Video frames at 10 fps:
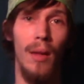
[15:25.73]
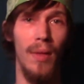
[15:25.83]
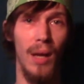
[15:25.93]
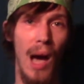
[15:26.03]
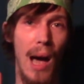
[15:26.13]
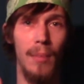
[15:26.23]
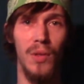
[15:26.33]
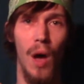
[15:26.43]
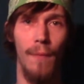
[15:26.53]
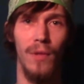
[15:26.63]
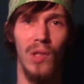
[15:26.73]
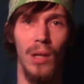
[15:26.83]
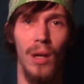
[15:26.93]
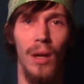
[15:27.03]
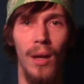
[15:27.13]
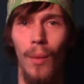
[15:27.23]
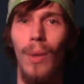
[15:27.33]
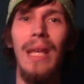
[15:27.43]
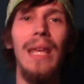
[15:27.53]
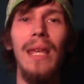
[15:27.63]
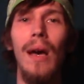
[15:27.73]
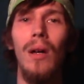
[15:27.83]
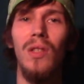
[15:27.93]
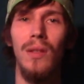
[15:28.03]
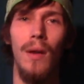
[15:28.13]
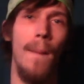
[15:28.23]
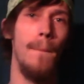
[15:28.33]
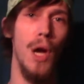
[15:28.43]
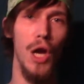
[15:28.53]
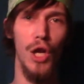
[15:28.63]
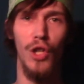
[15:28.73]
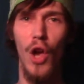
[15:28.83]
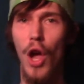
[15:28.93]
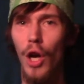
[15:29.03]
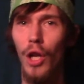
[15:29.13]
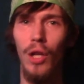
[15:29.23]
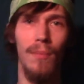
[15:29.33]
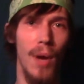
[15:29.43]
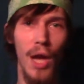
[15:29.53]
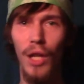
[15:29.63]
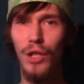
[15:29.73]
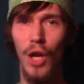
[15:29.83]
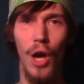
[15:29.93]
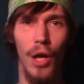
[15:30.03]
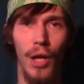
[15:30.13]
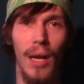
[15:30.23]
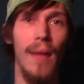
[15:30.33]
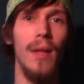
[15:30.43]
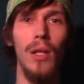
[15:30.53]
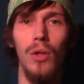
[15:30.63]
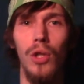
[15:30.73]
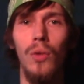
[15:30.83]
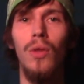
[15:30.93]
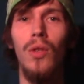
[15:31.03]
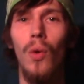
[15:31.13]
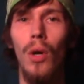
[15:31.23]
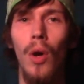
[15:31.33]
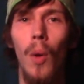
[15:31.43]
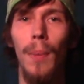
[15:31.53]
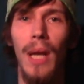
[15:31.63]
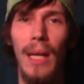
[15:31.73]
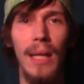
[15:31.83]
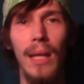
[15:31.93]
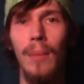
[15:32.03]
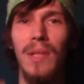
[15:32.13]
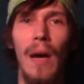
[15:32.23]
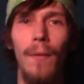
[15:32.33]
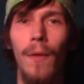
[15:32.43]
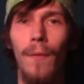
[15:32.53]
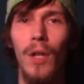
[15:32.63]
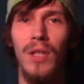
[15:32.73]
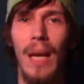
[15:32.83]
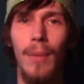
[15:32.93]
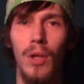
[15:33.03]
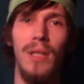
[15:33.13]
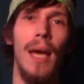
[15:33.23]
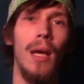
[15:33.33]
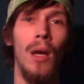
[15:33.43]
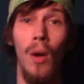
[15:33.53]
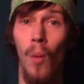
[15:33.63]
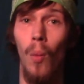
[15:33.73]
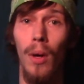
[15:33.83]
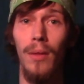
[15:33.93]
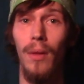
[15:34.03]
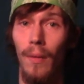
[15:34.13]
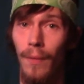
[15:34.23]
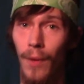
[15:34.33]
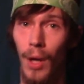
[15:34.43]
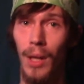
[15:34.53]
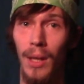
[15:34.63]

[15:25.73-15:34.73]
the comms officer. When he yells, "Mayday, Mayday," and then you shoot the door open and he comes out for the first time, you're just like, what the fuck